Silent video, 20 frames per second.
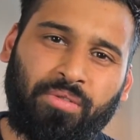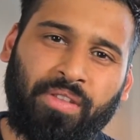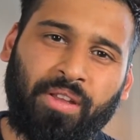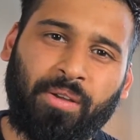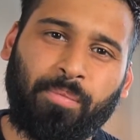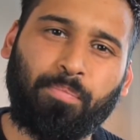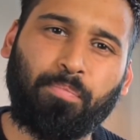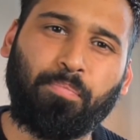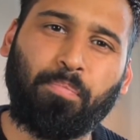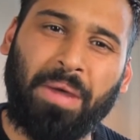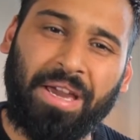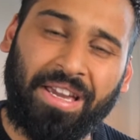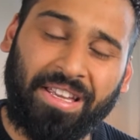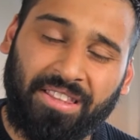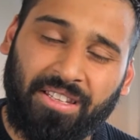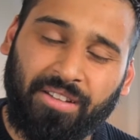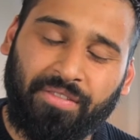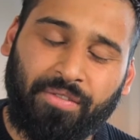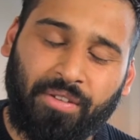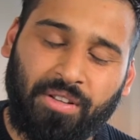The
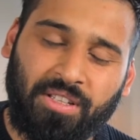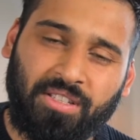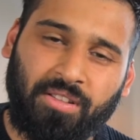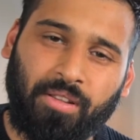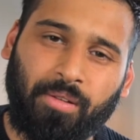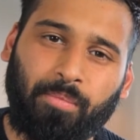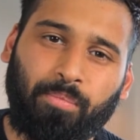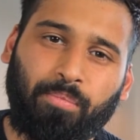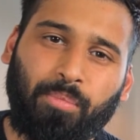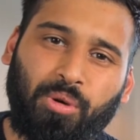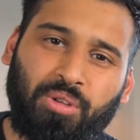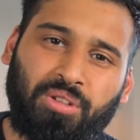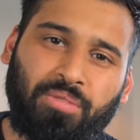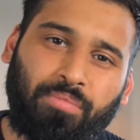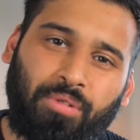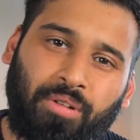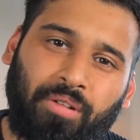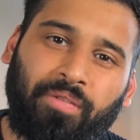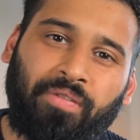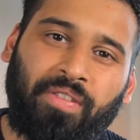main difference, the most
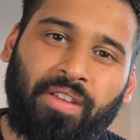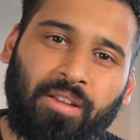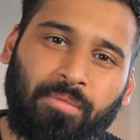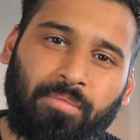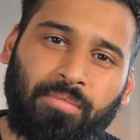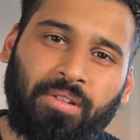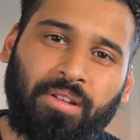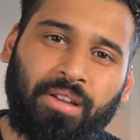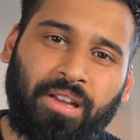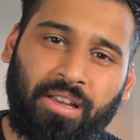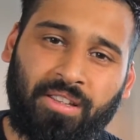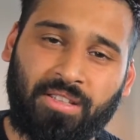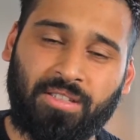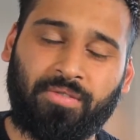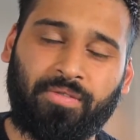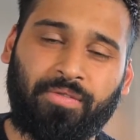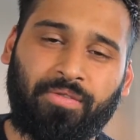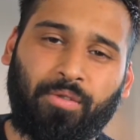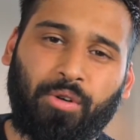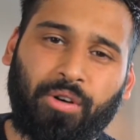important thing as
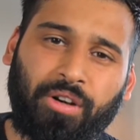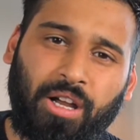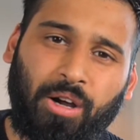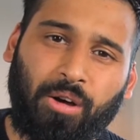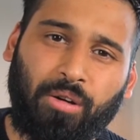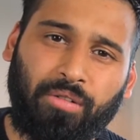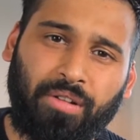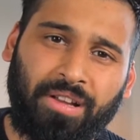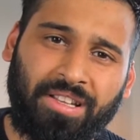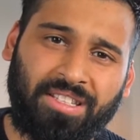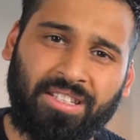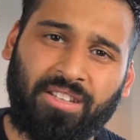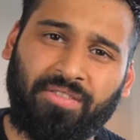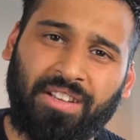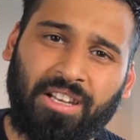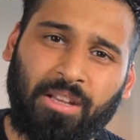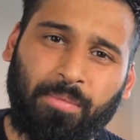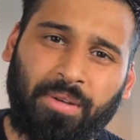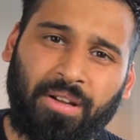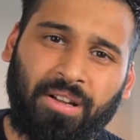for now as a
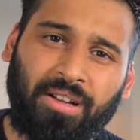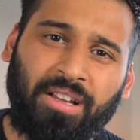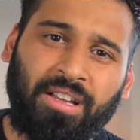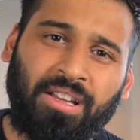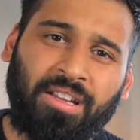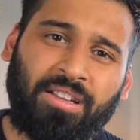developer,